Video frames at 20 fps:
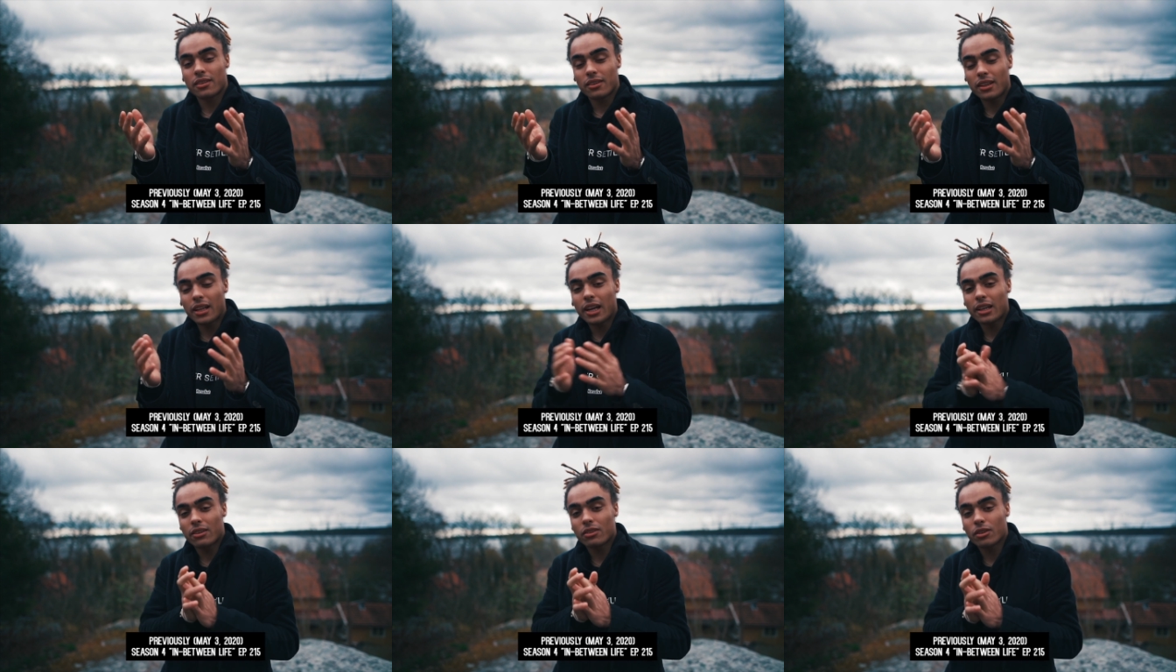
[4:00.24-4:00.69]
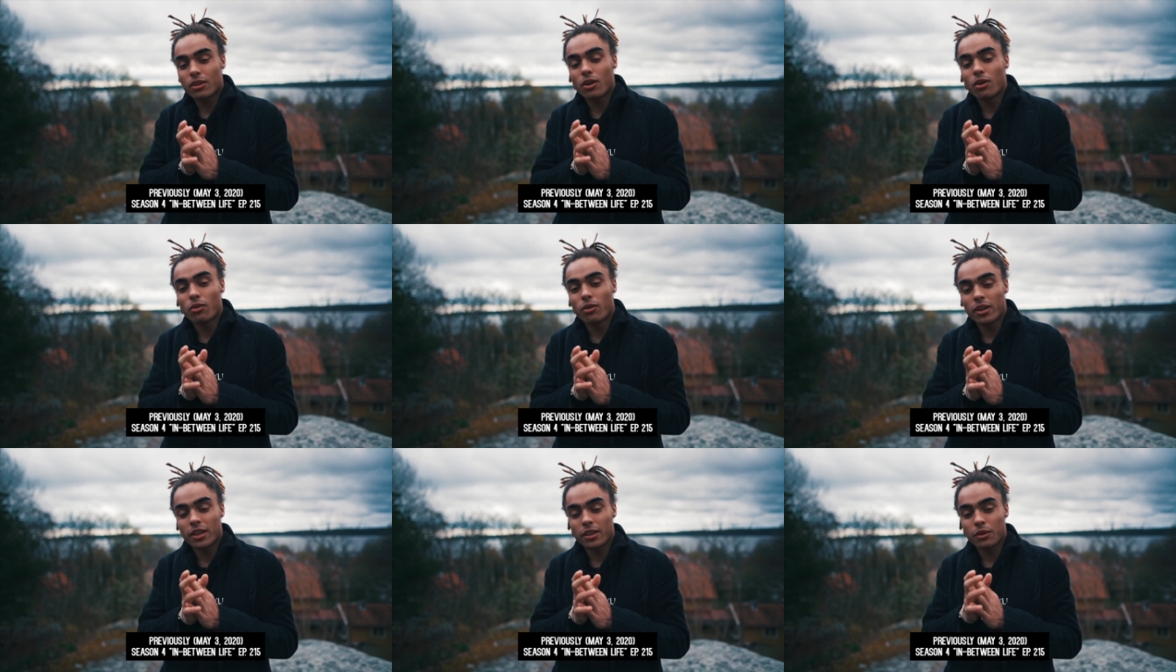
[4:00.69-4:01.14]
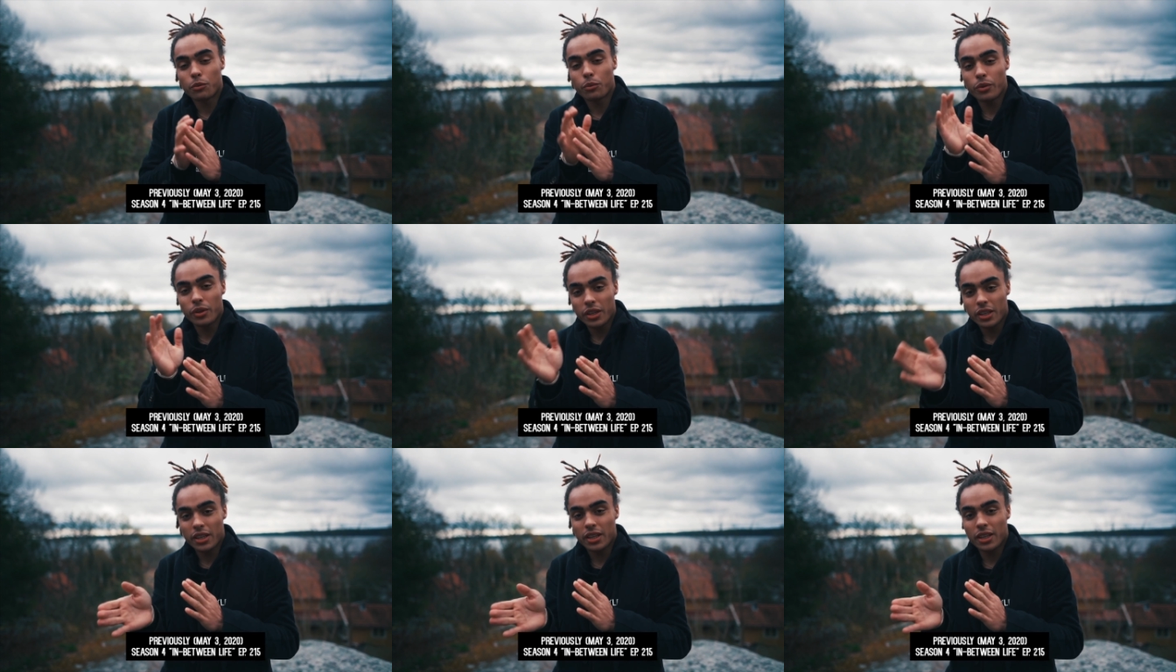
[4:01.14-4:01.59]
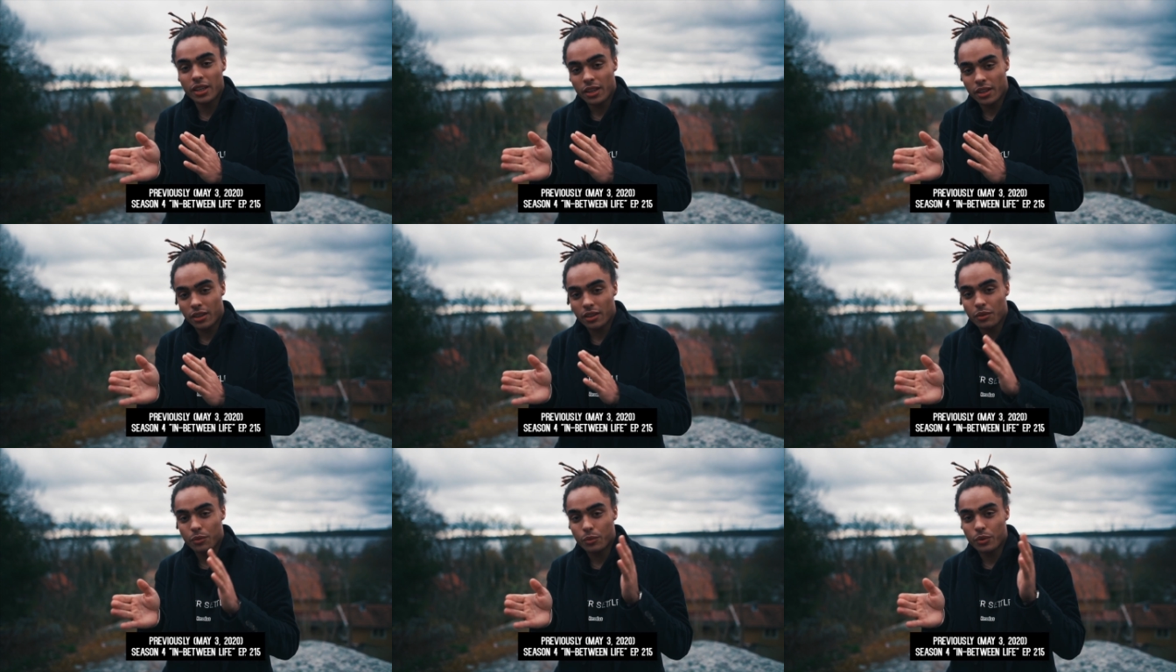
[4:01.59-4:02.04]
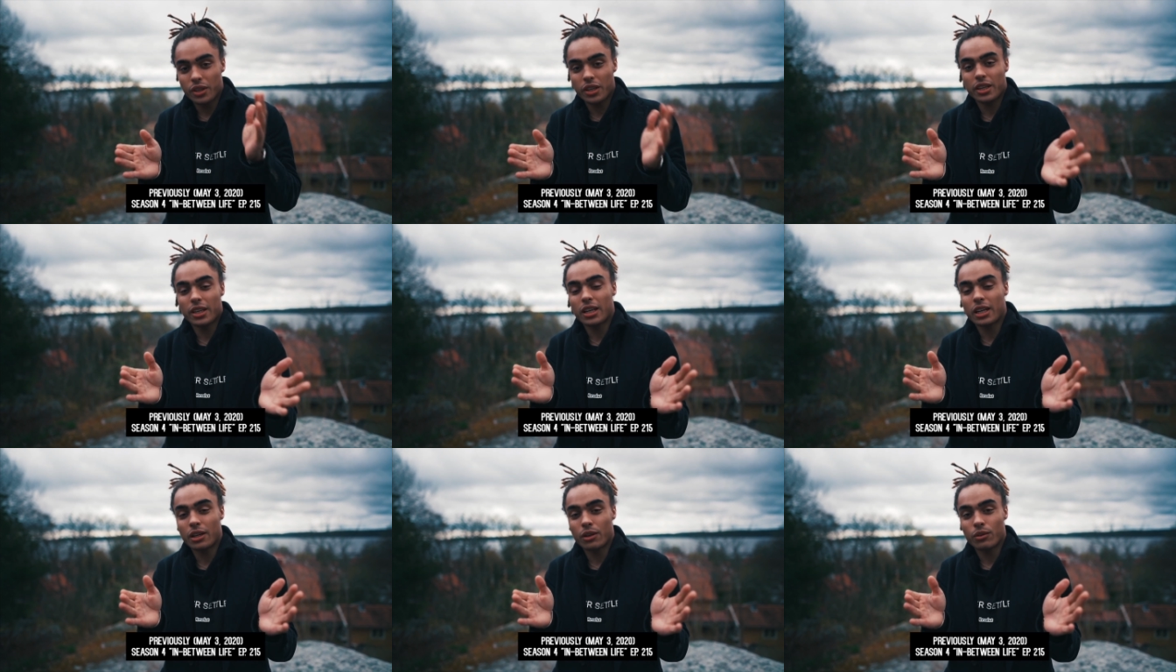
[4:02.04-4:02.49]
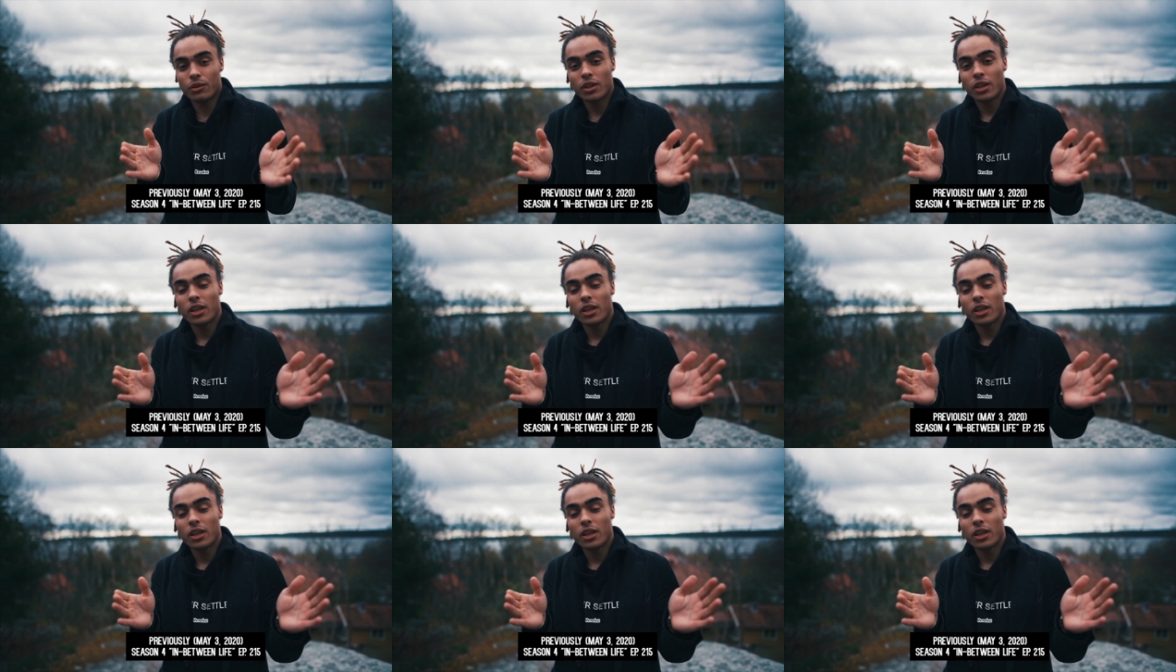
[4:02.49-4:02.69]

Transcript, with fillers: that's going week in, week out.